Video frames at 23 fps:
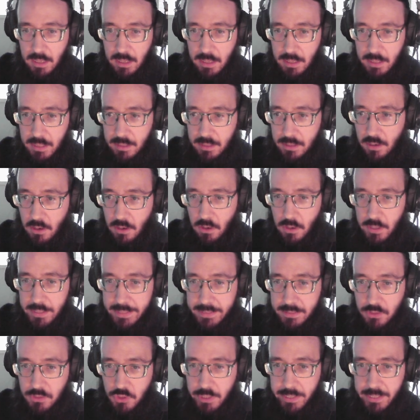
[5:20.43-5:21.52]
in our
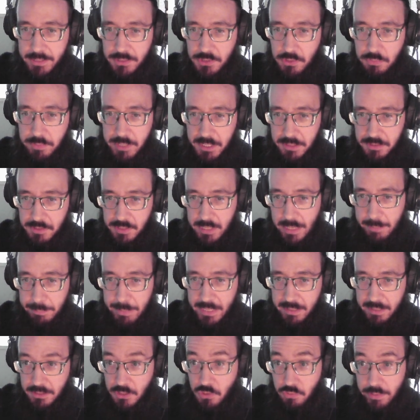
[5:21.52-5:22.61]
inn chest. We need to stop
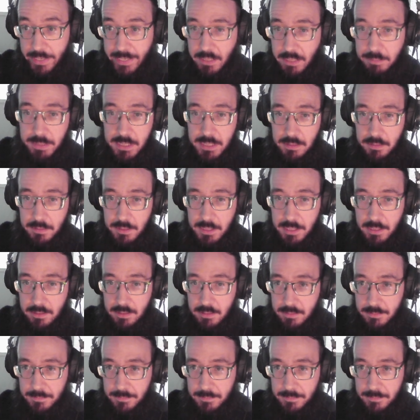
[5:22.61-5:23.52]
by this dragon pillar here.